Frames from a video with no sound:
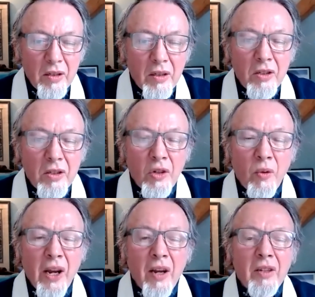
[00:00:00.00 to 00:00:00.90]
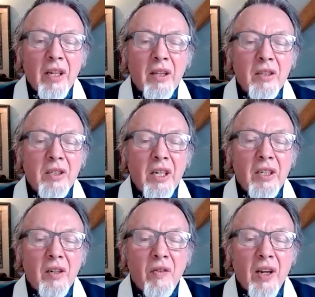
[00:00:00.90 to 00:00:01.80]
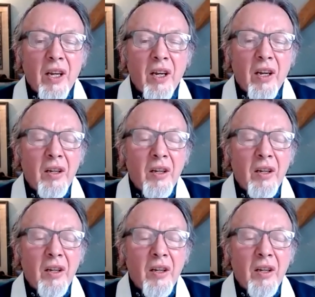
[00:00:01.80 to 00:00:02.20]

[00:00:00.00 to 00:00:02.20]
Surrounding the seated figure,